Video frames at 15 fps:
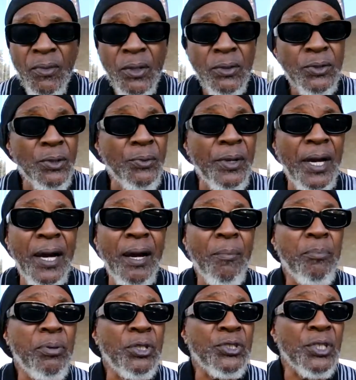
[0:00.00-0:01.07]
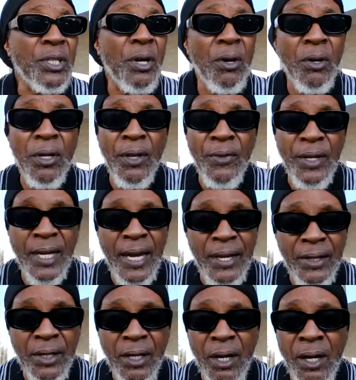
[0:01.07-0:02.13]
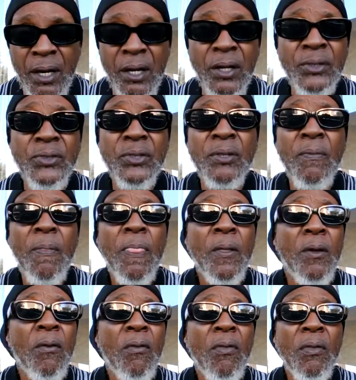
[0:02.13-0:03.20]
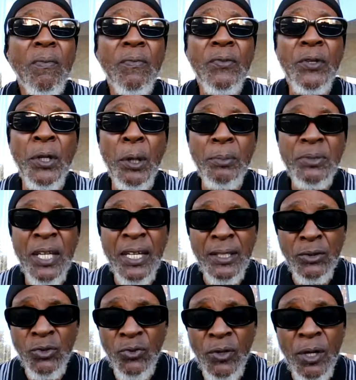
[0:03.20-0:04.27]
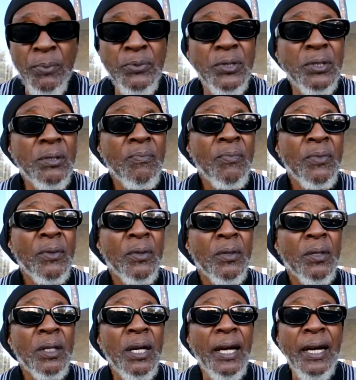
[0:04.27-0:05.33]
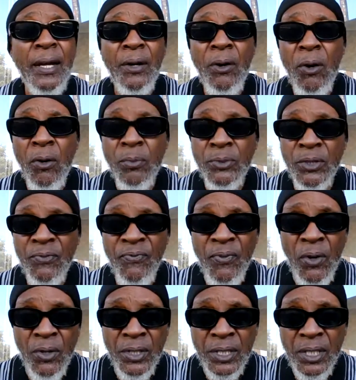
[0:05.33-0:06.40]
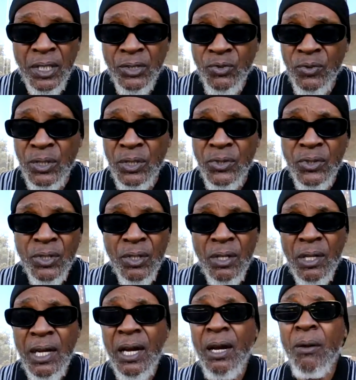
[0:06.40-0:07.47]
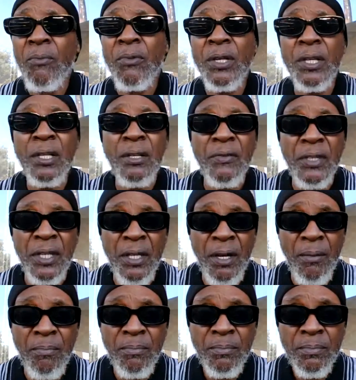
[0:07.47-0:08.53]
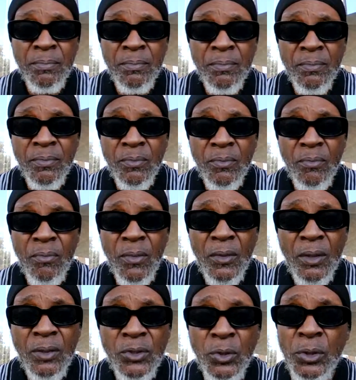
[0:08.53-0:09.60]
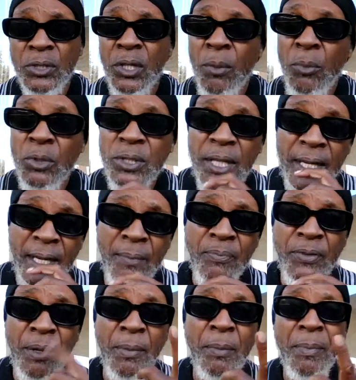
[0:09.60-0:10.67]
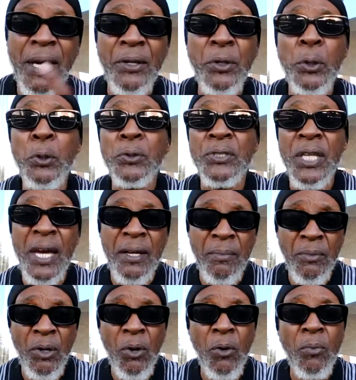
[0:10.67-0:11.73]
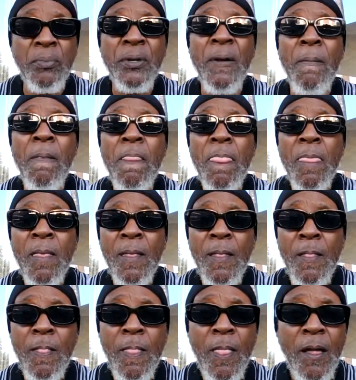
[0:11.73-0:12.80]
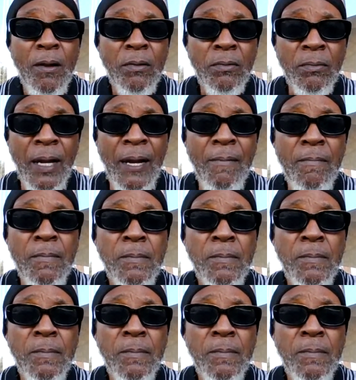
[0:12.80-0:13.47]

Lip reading: So now I'm pushing all other kind of cars. You know, I'm taking trips. I got homes in foreign countries. I'm really living it up. So it's almost like I'm thumbing my nose at them the whole bit. Right?